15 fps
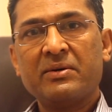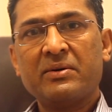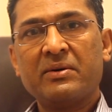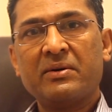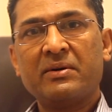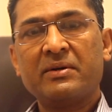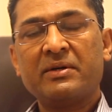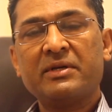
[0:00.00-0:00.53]

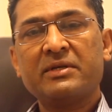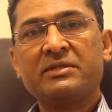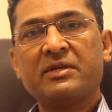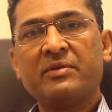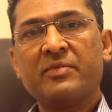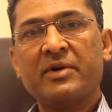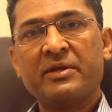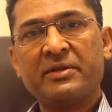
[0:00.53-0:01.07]
or
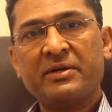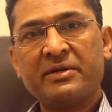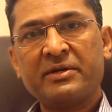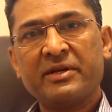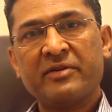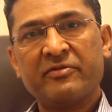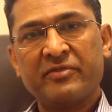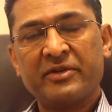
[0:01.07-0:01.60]
some other
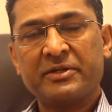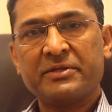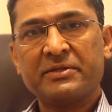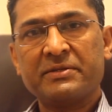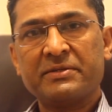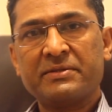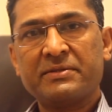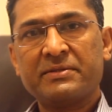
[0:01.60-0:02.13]

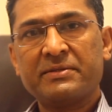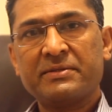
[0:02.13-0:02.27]
infections.